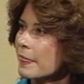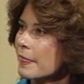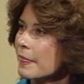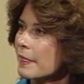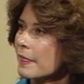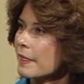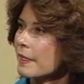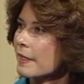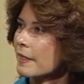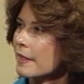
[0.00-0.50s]

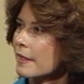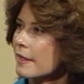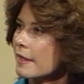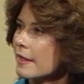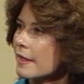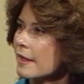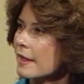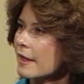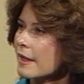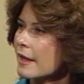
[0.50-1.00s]
yourself as
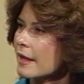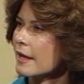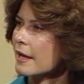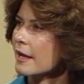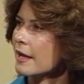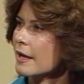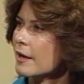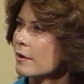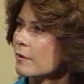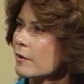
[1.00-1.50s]
an
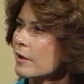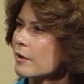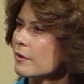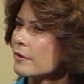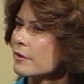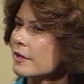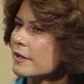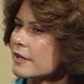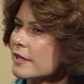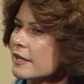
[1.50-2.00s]
actress.
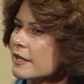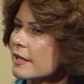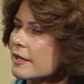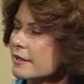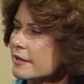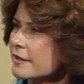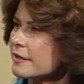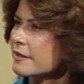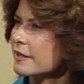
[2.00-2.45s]
Well, uh,